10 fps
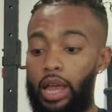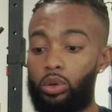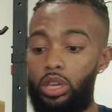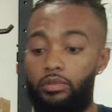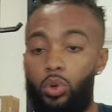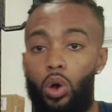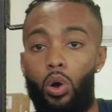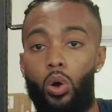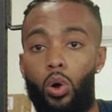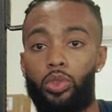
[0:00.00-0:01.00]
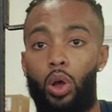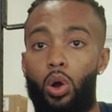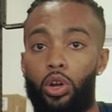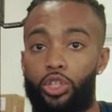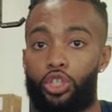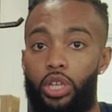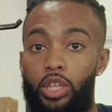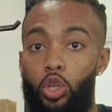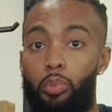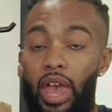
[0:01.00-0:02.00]
That'll give you all the arch
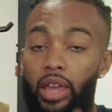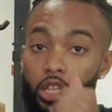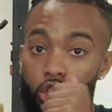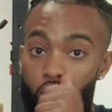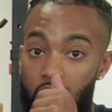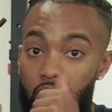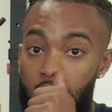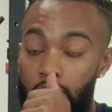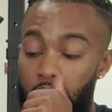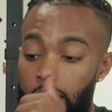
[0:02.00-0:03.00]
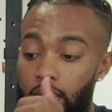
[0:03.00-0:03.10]
in your back that you need.